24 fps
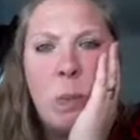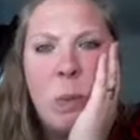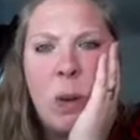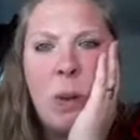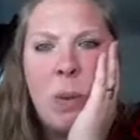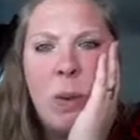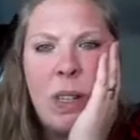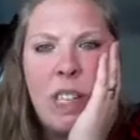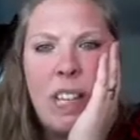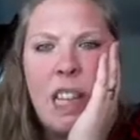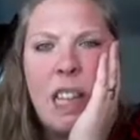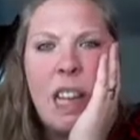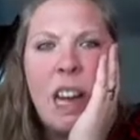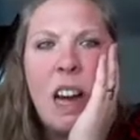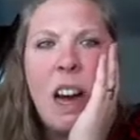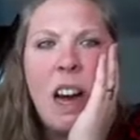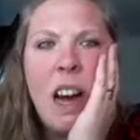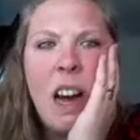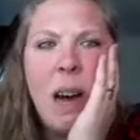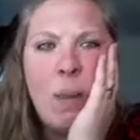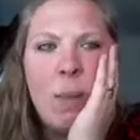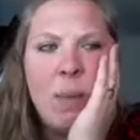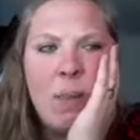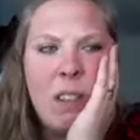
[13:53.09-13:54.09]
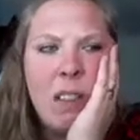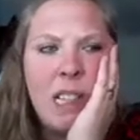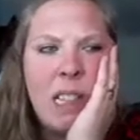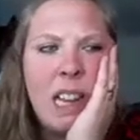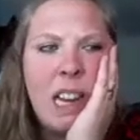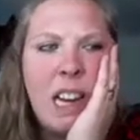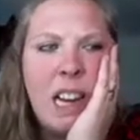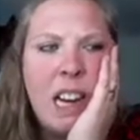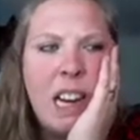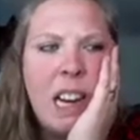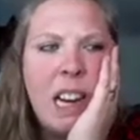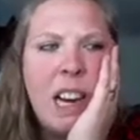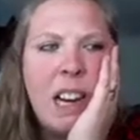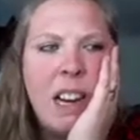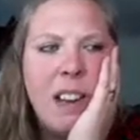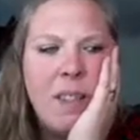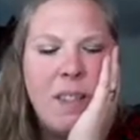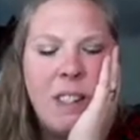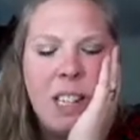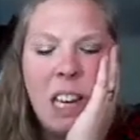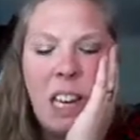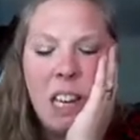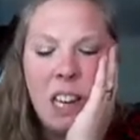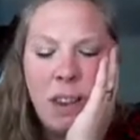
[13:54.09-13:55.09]
but it was in the harbour at St
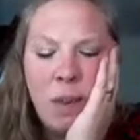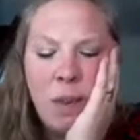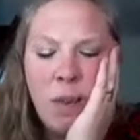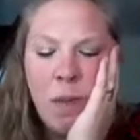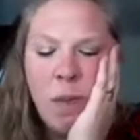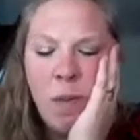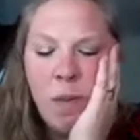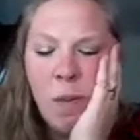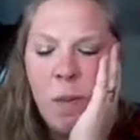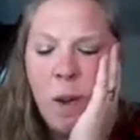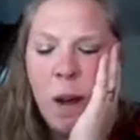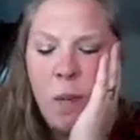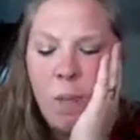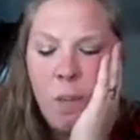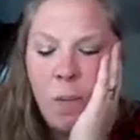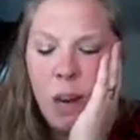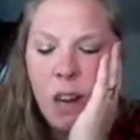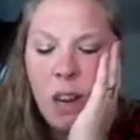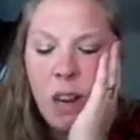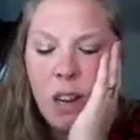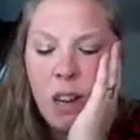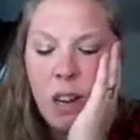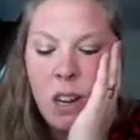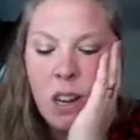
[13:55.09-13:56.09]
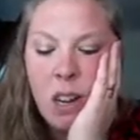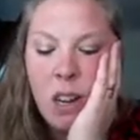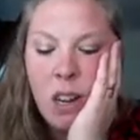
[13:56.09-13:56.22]
Ives. Can anyone remember?